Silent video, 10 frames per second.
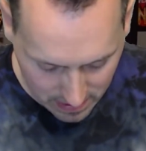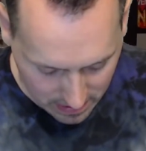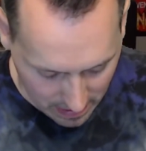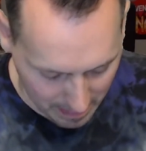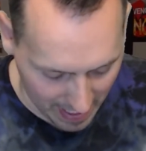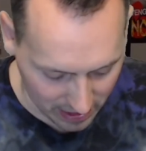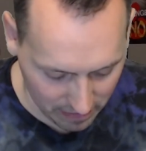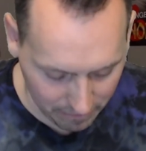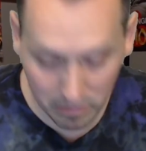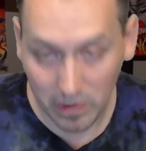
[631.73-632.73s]
I'm actually
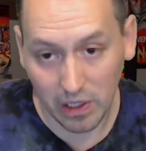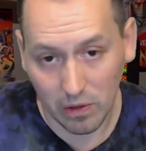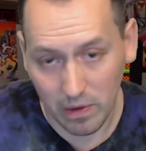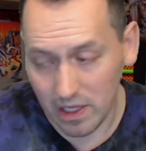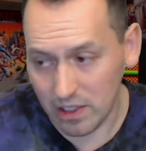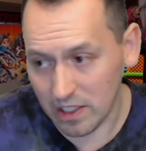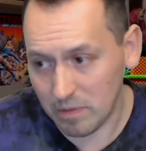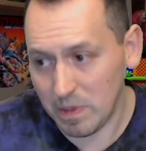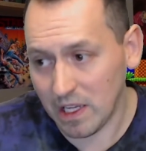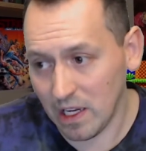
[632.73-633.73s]
familiar with it just
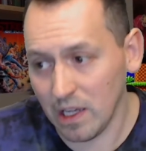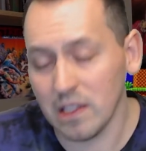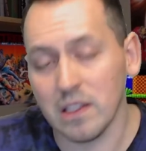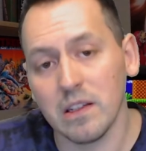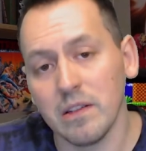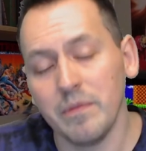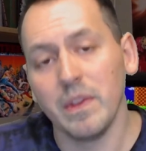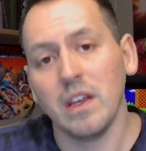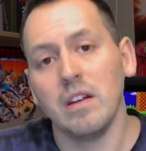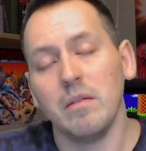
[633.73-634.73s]
because
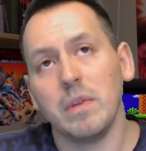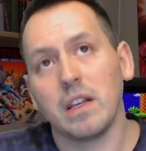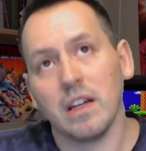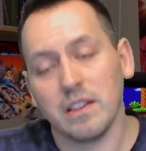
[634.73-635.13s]
of